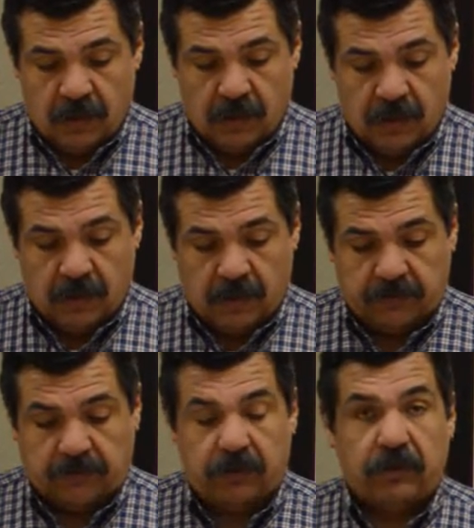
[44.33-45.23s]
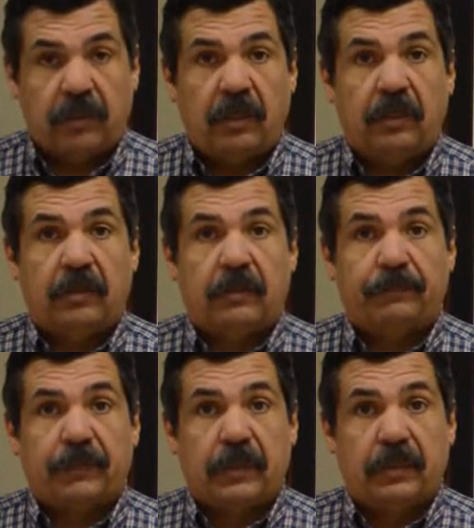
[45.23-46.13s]
Uh, on the 13th
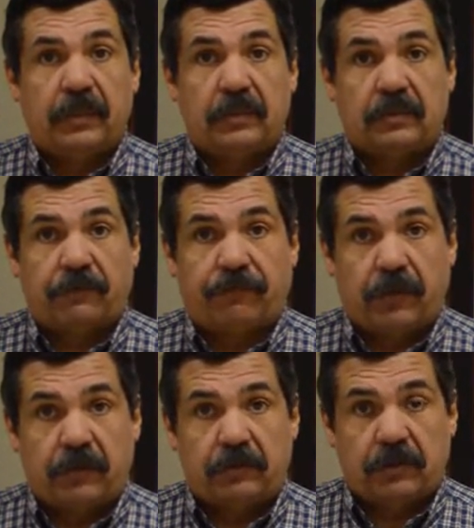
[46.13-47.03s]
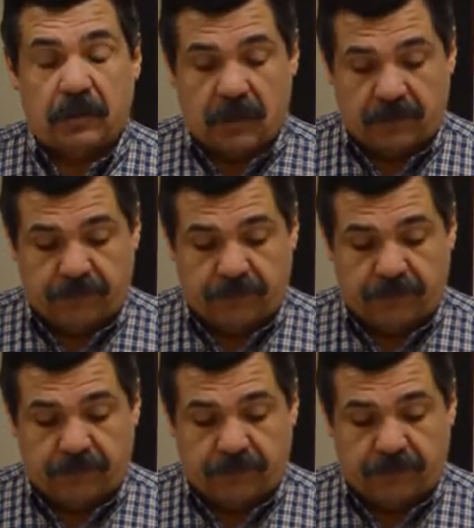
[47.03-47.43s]
is the first uh,